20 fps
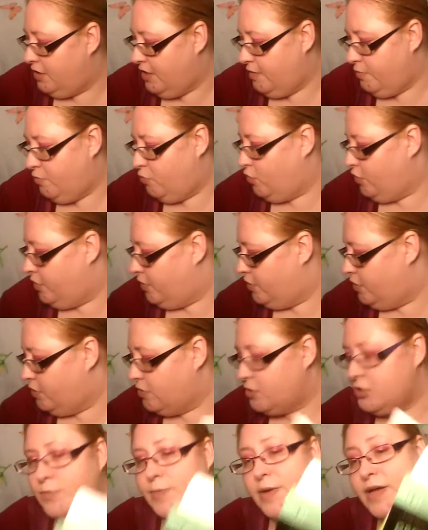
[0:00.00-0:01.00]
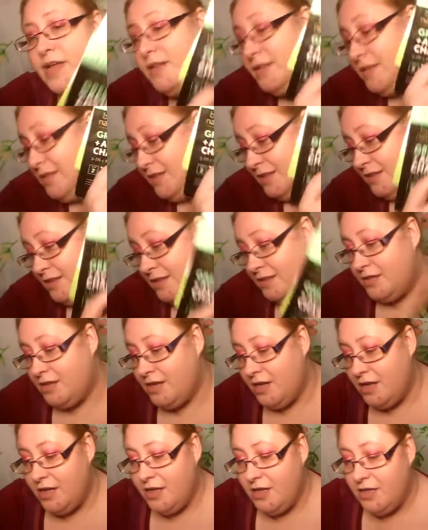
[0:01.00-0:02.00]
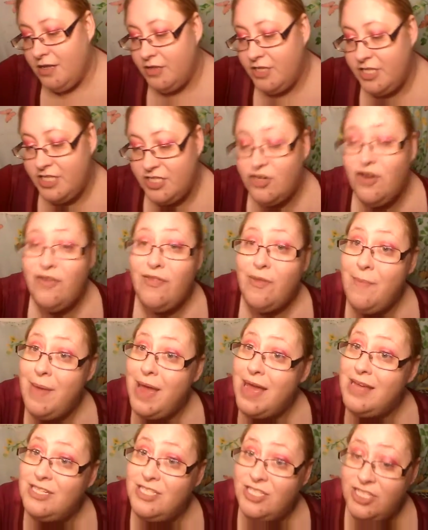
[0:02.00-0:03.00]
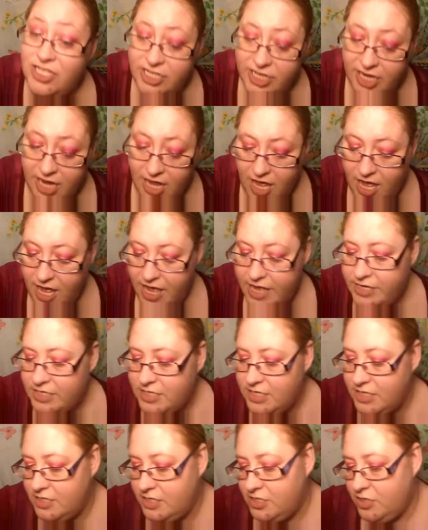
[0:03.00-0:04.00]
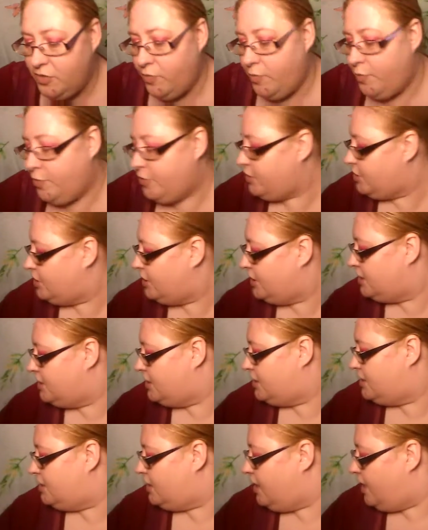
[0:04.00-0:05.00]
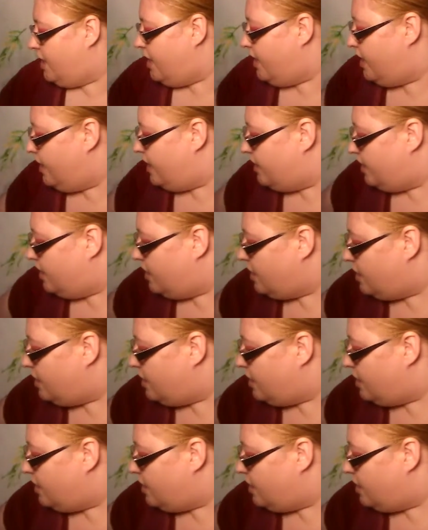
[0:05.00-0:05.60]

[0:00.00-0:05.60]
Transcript: get more than those. But these are all the masks she got. So we'll put these aside.